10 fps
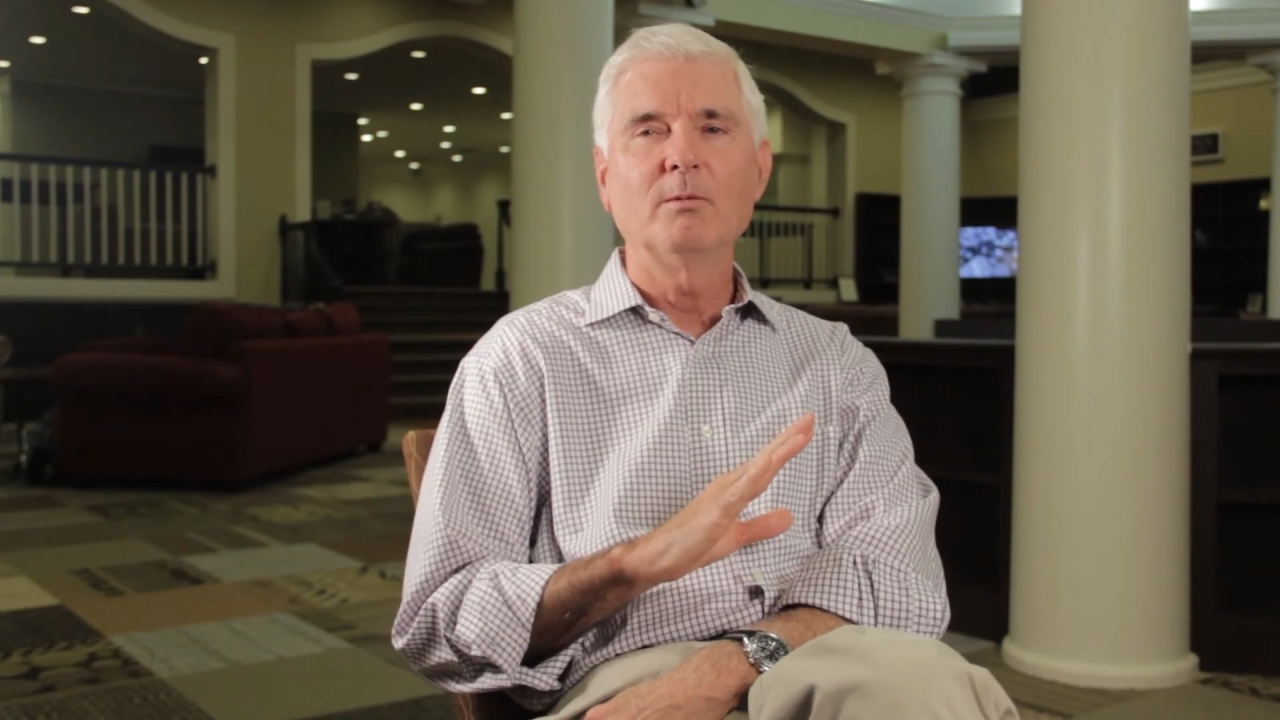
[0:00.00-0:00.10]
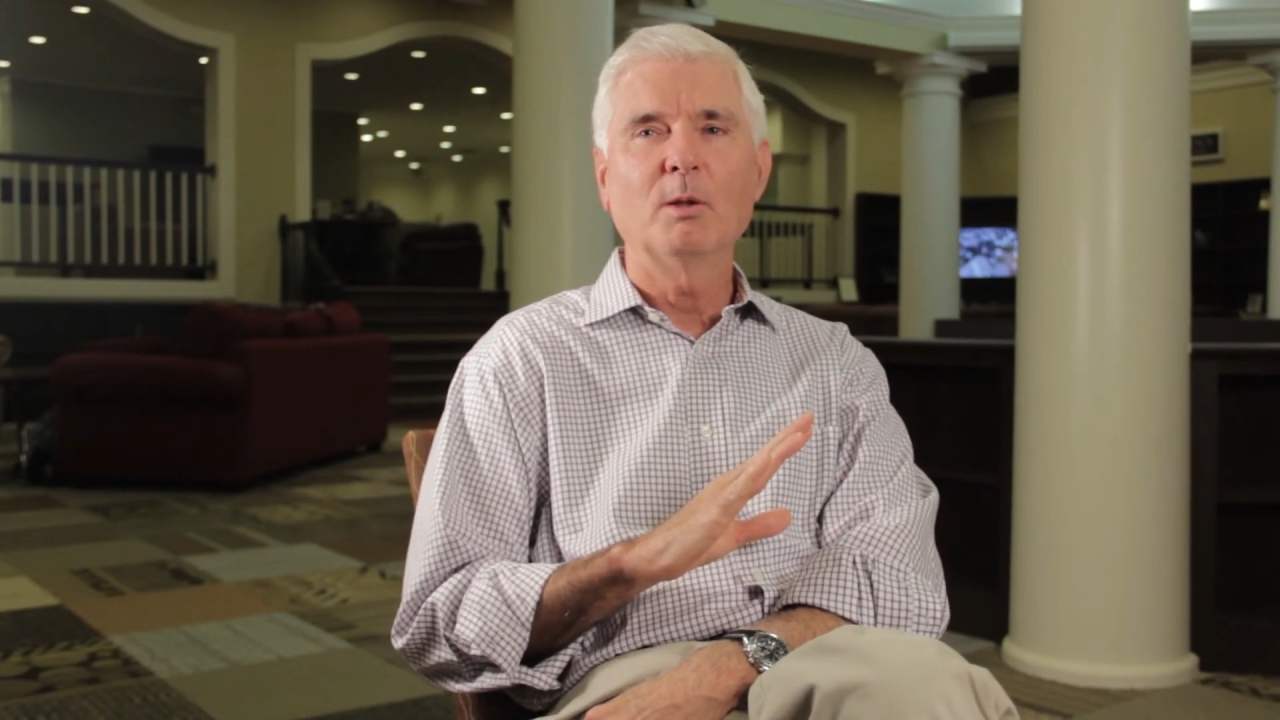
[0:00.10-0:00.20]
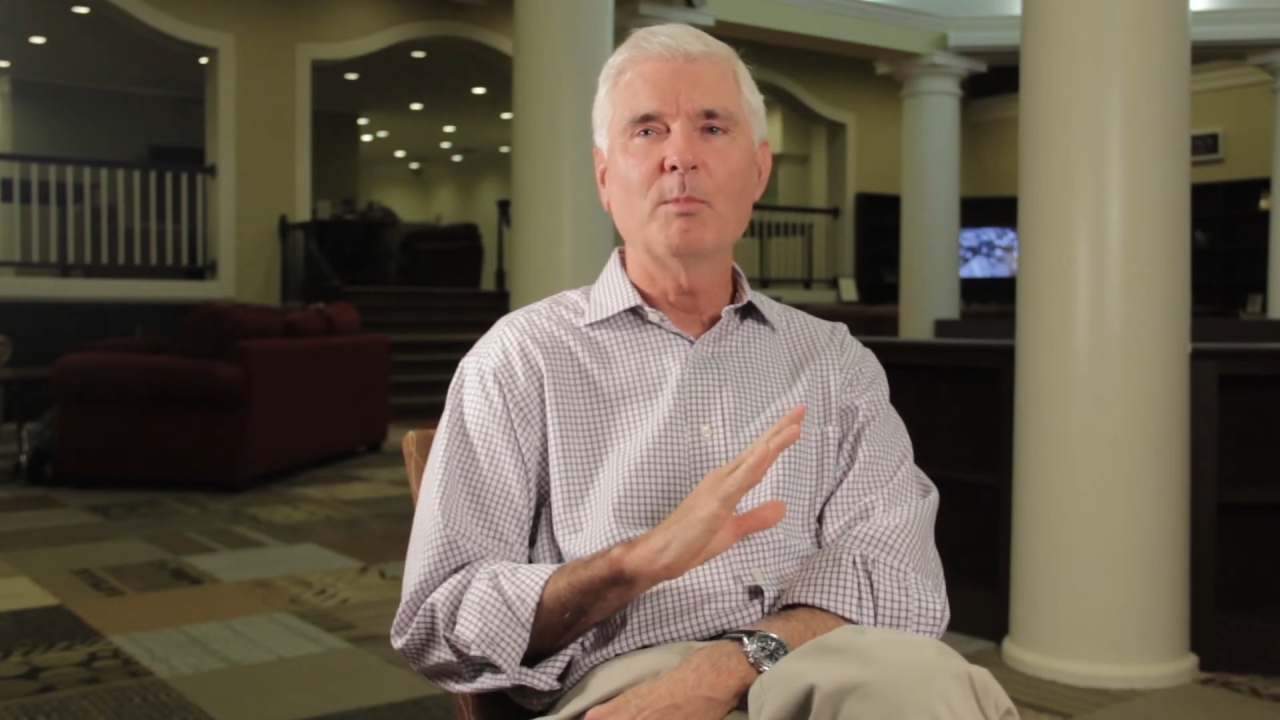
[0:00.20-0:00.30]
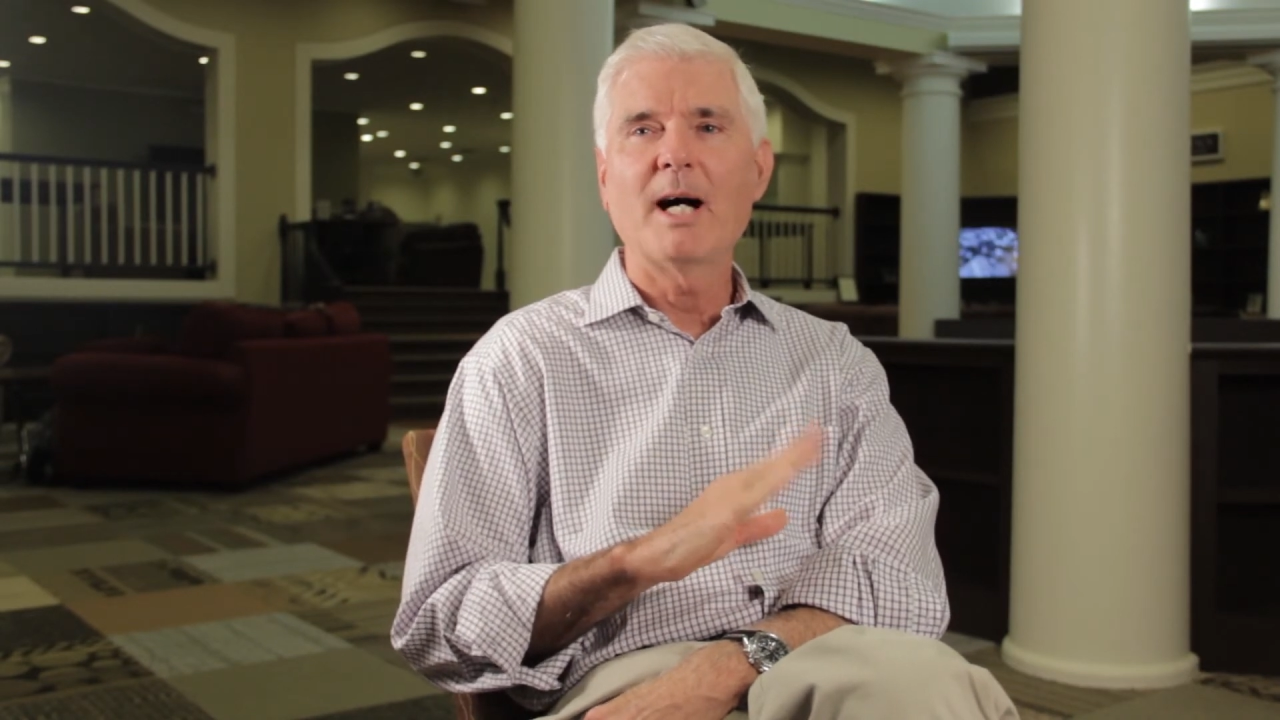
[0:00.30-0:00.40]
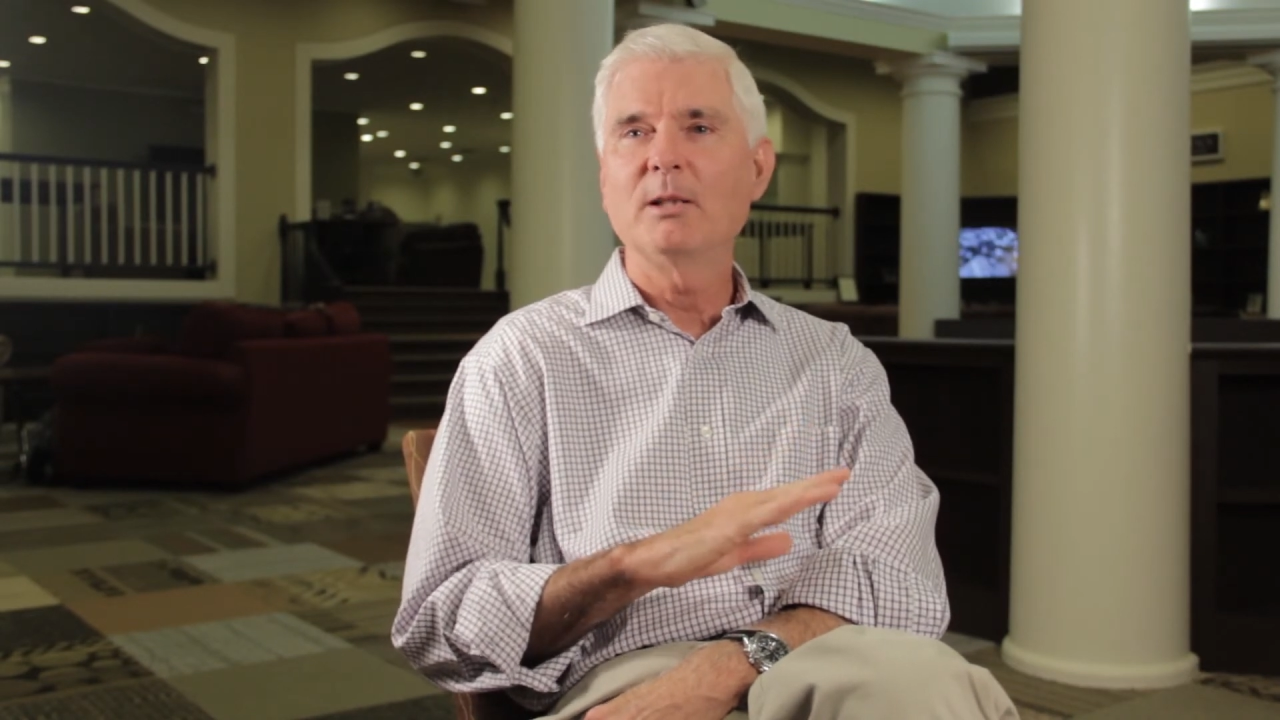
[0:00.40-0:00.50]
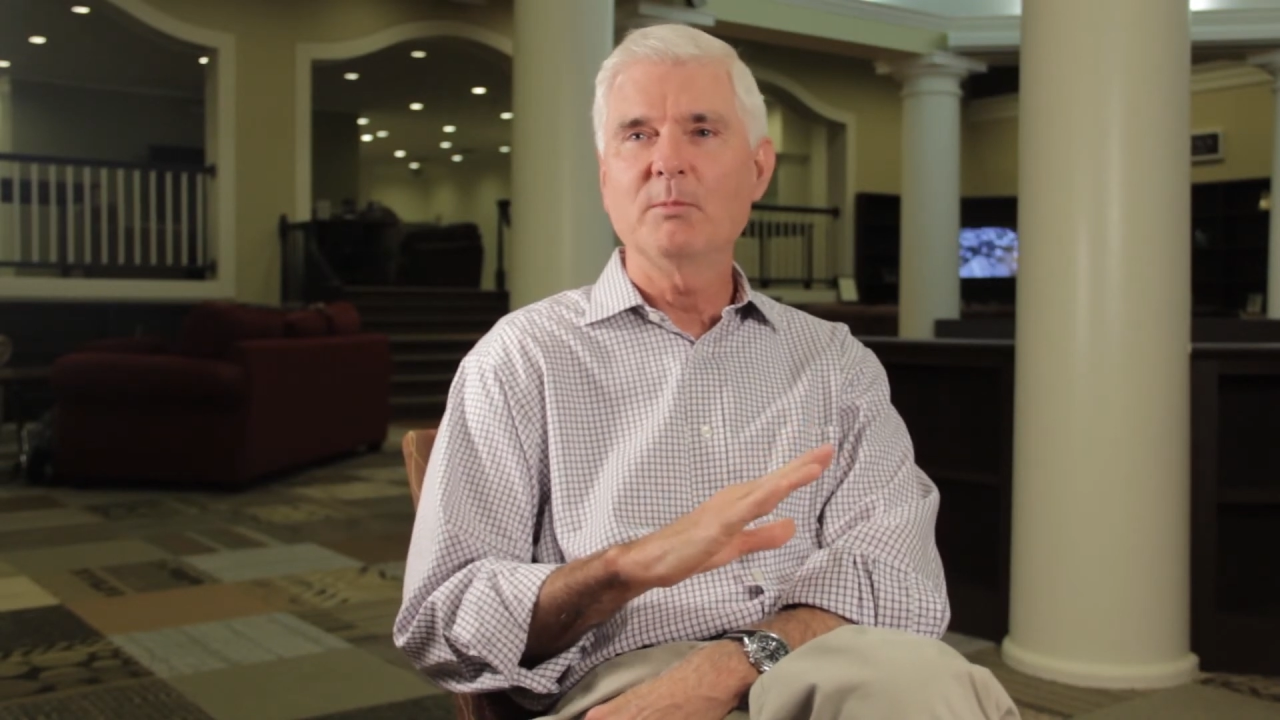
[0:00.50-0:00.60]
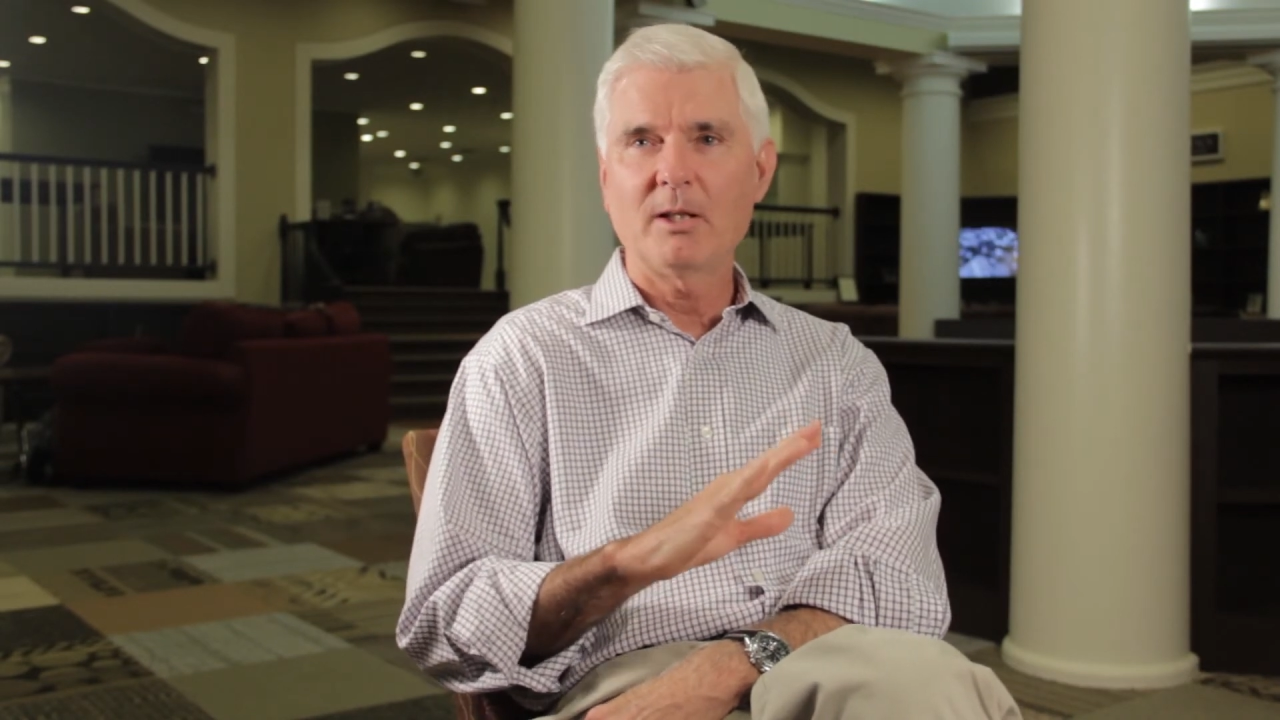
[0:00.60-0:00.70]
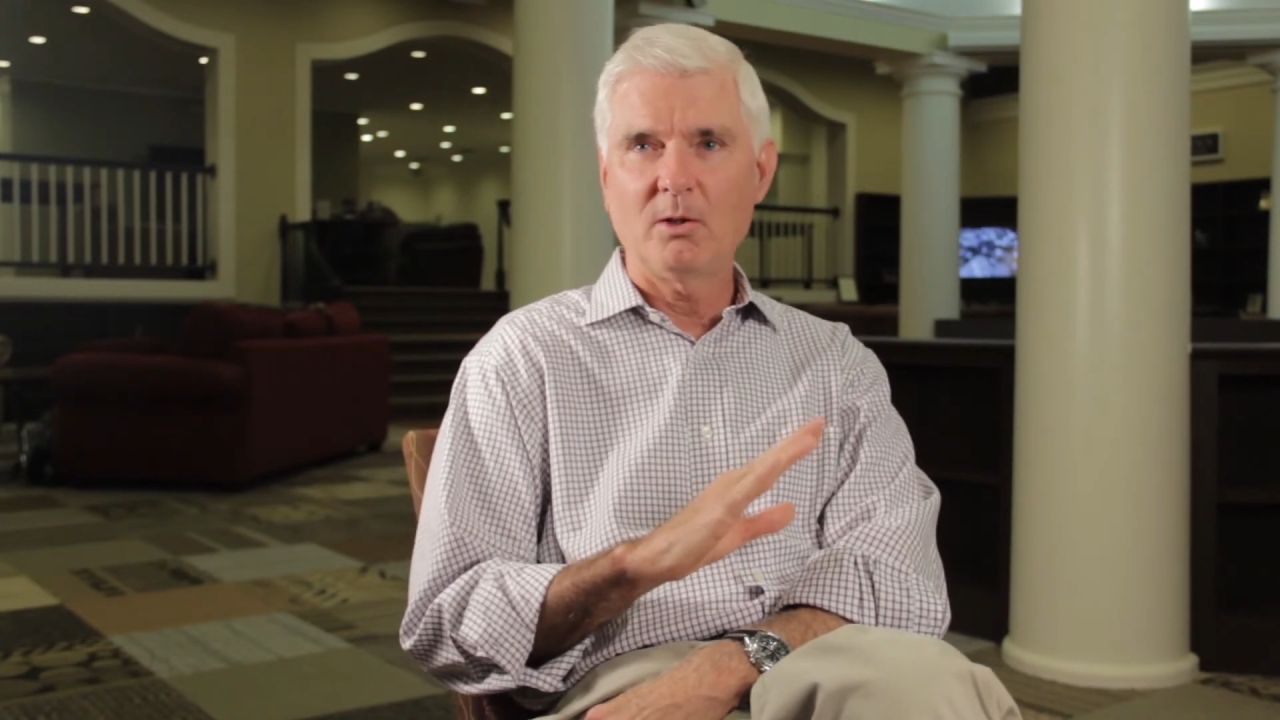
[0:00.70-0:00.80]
abiding by